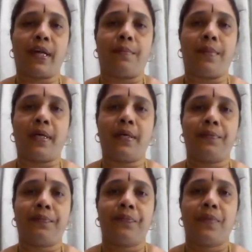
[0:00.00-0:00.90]
sambar,
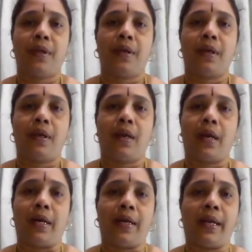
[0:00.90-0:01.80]

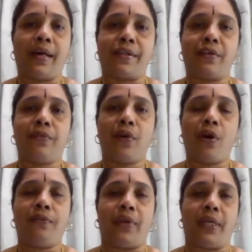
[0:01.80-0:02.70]
and a glass of
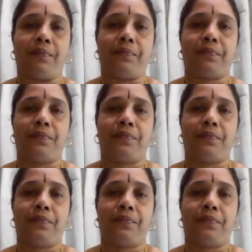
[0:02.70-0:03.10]
coffee.